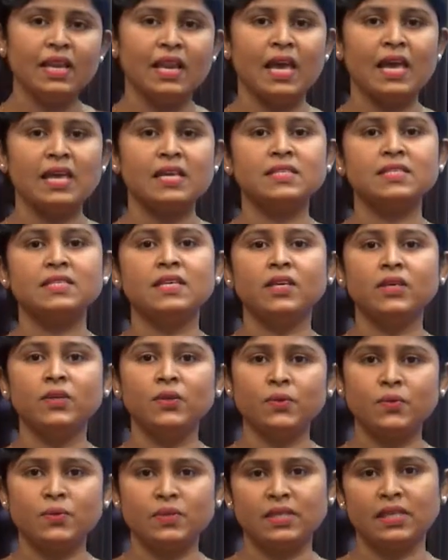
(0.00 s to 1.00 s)
as
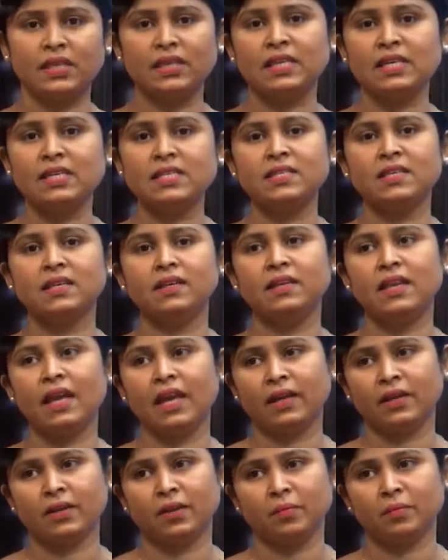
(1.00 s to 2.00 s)
using this
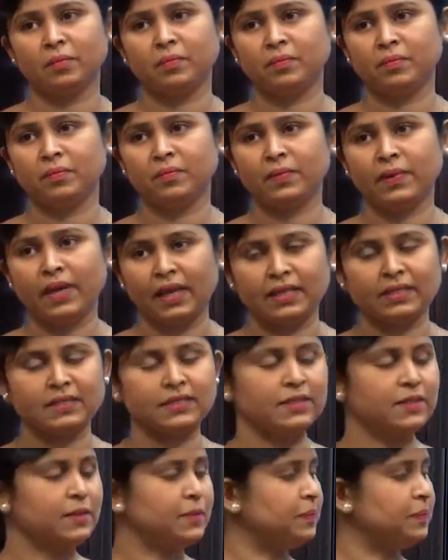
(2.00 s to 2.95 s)
diagram, right.